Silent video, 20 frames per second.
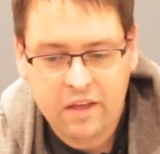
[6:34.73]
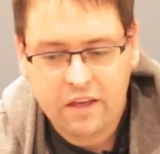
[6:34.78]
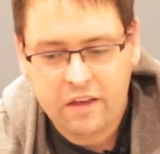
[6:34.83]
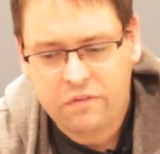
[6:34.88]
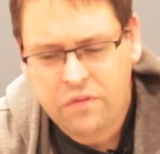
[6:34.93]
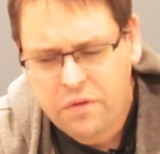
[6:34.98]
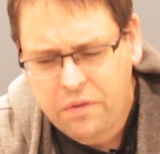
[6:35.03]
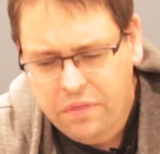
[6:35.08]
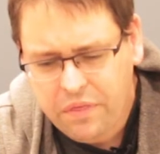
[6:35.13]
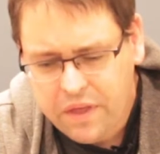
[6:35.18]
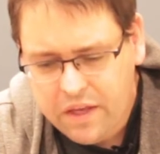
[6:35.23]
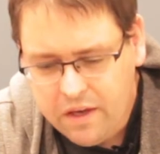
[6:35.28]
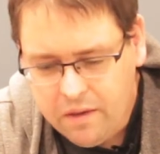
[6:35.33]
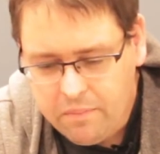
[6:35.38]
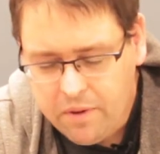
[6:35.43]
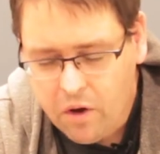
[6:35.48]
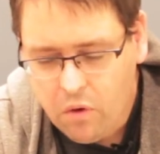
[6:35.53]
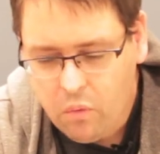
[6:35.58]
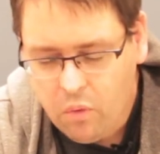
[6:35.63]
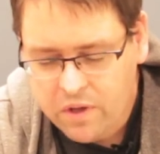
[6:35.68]
If you think
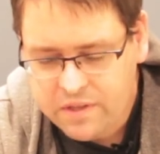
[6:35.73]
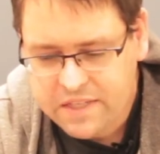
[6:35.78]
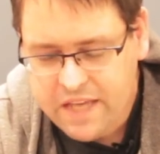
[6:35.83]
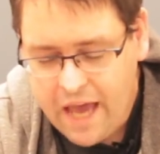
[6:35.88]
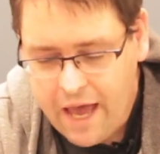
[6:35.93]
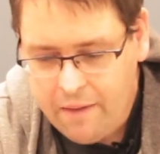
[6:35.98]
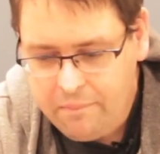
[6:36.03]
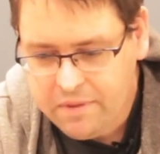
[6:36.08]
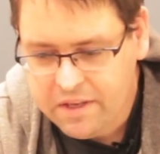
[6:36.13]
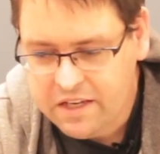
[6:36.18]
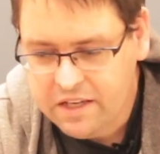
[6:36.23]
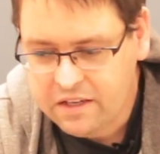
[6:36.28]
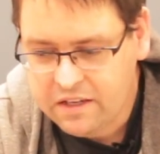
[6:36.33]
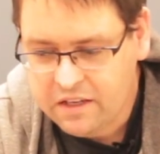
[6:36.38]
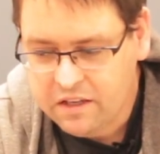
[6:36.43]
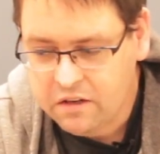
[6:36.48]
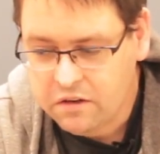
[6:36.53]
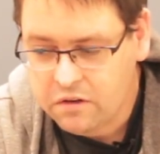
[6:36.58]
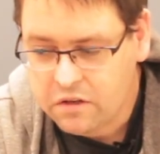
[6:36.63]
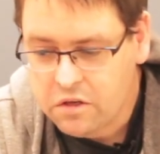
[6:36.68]
about what's happening here,